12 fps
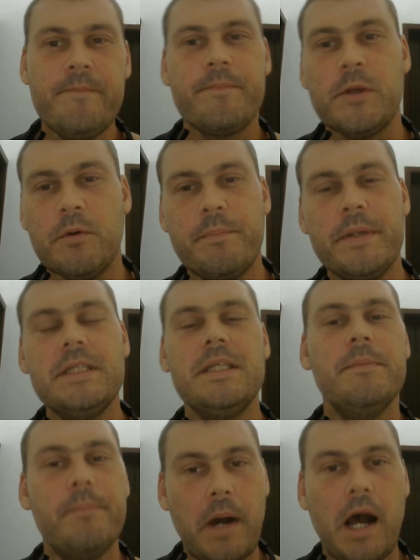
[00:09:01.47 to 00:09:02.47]
you're
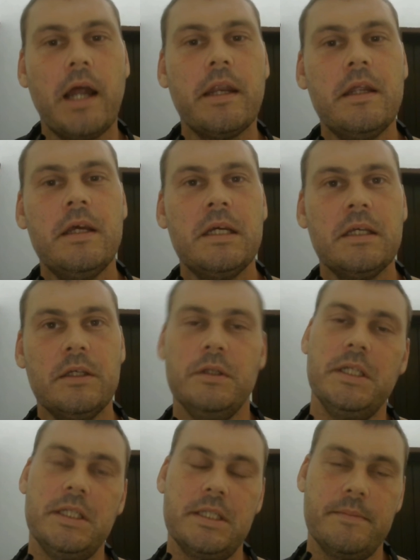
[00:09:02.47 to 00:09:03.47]
busy, but you
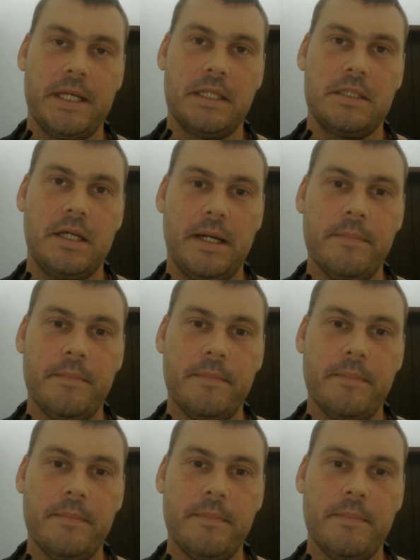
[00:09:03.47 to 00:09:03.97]
need to make time.